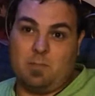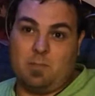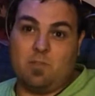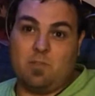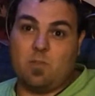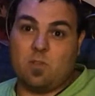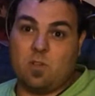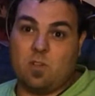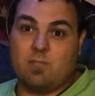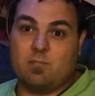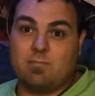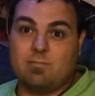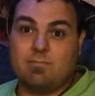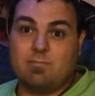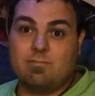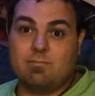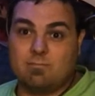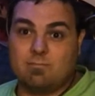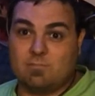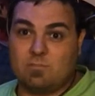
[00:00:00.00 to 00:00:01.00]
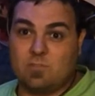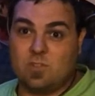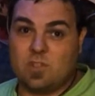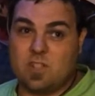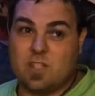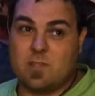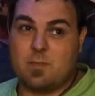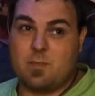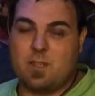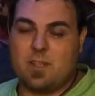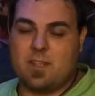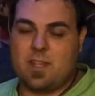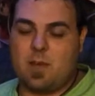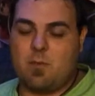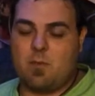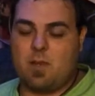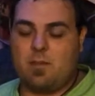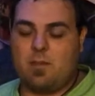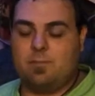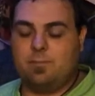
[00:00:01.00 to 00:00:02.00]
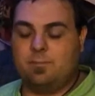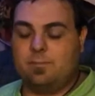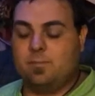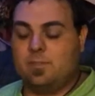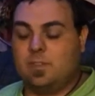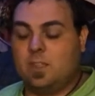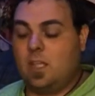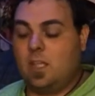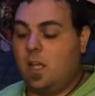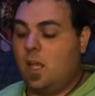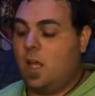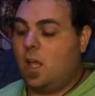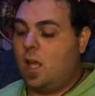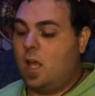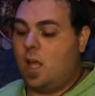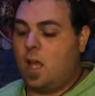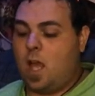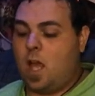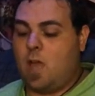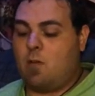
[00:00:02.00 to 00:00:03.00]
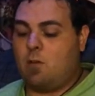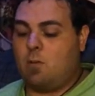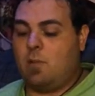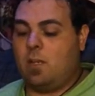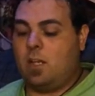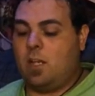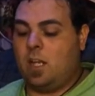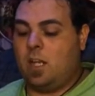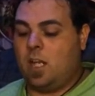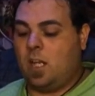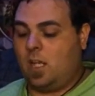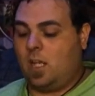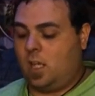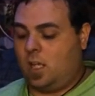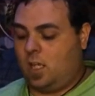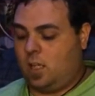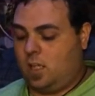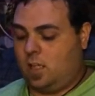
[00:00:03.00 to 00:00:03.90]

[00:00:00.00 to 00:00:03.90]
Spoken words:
me before. We'll just put it that way. I will be getting